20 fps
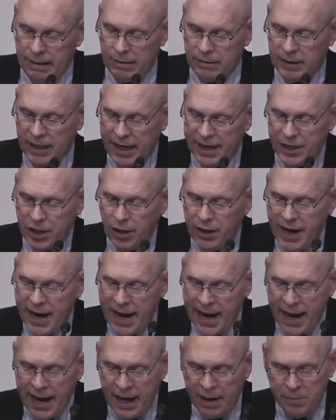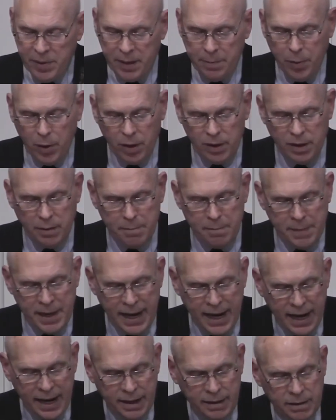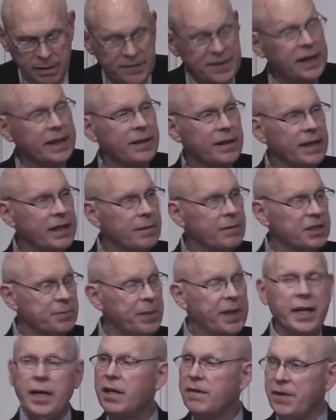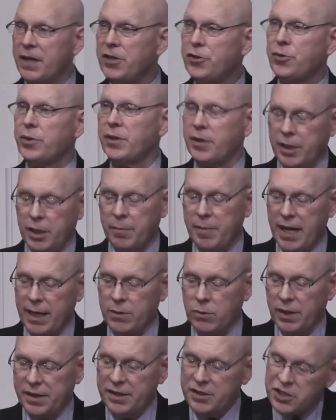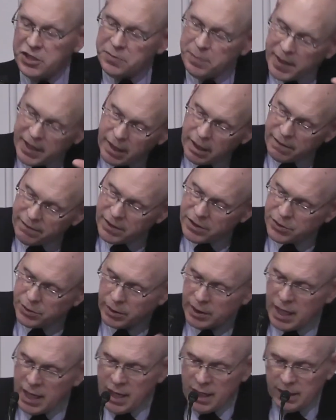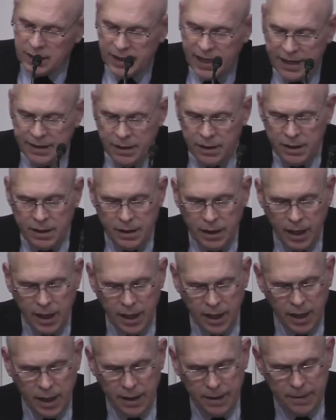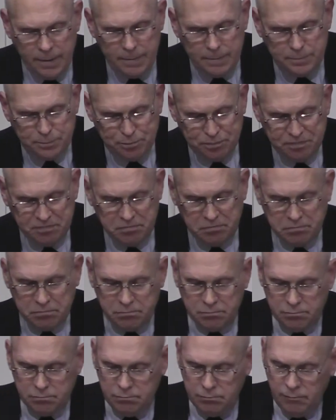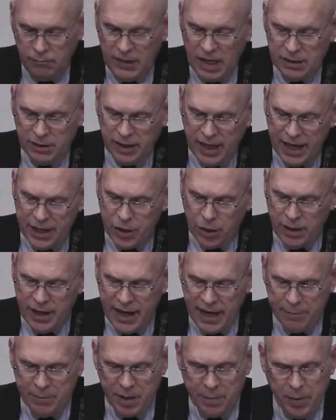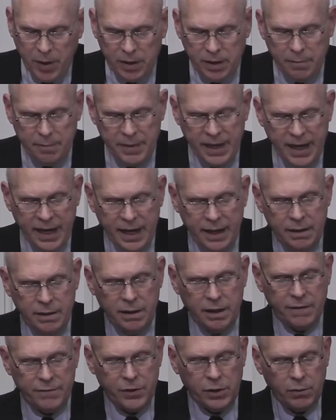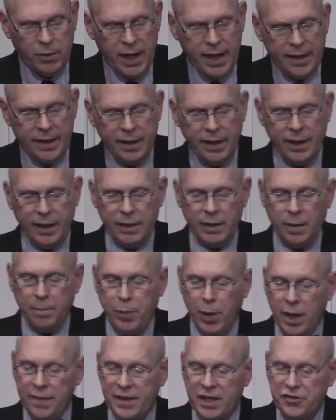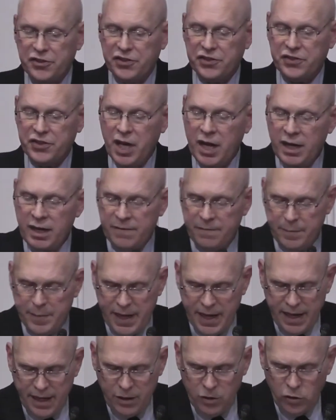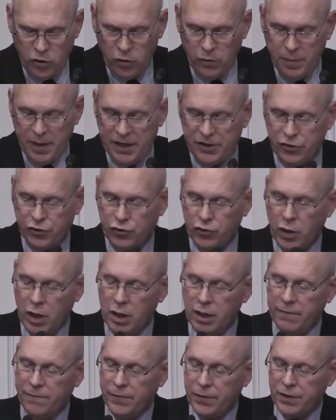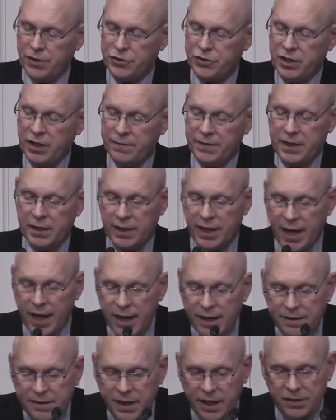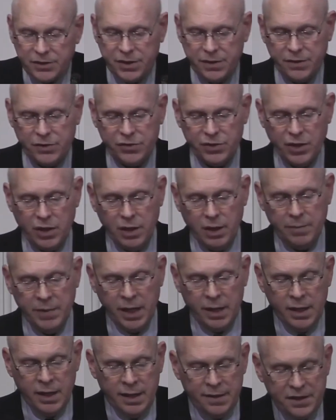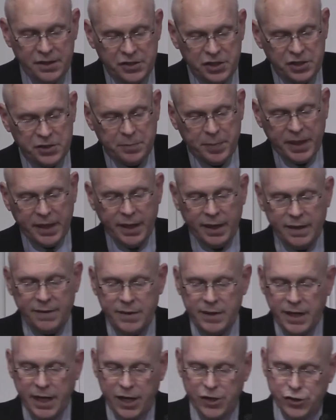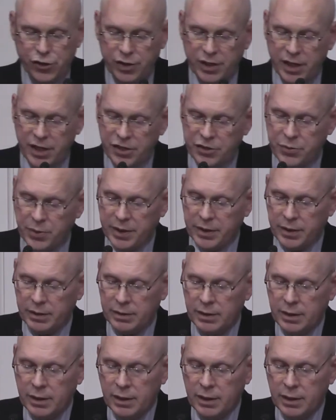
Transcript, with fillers: Let your hand be upon the man that, speaking of Israel here, by the way, this is speaking of Israel. Let, uh, let your hand be upon the man of your right hand, upon the Son of Man who you made strong for yourself. In the context of the psalm, this is speaking of the nation Israel.